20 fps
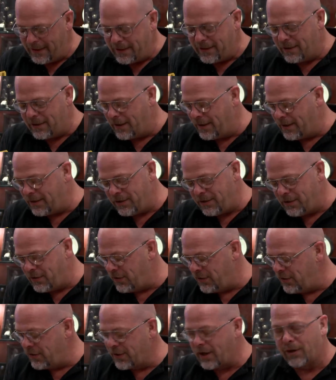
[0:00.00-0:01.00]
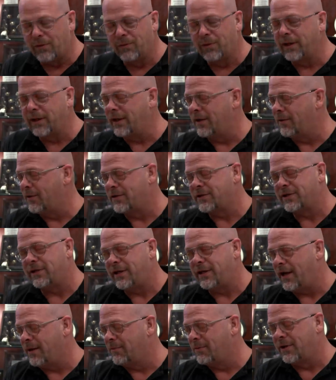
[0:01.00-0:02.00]
know, you, you got a really interesting
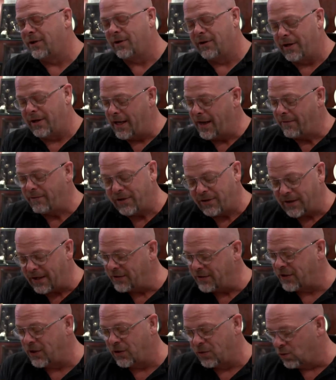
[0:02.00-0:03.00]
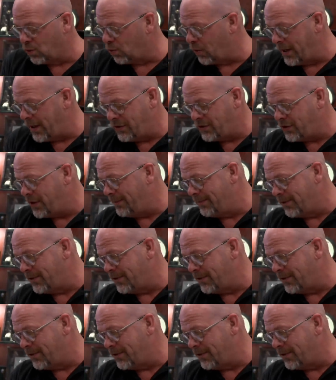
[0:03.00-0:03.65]
camera here. Everything's in great shape.